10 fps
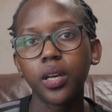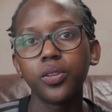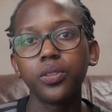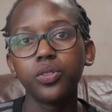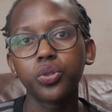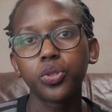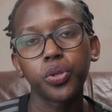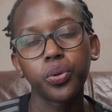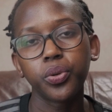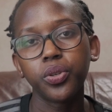You need to
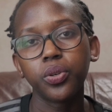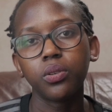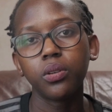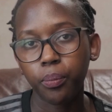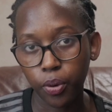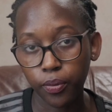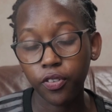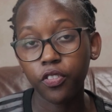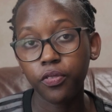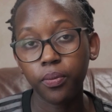show your proof
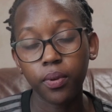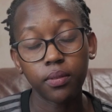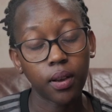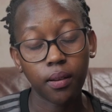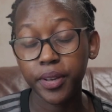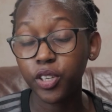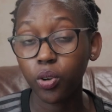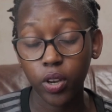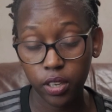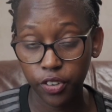of the
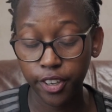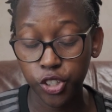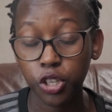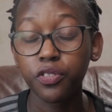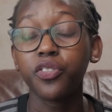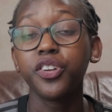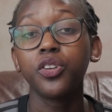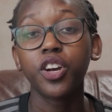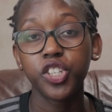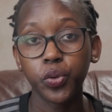medical qualification. If you've already
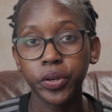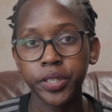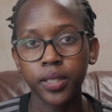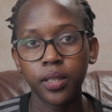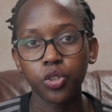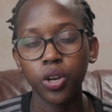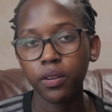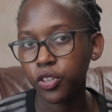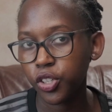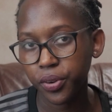graduated, then you
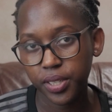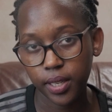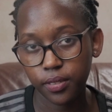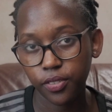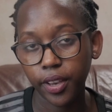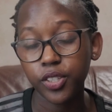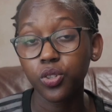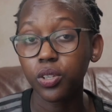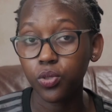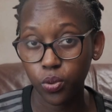have your degree certificate.
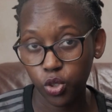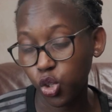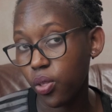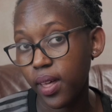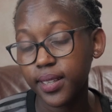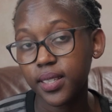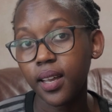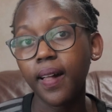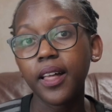You need to show that.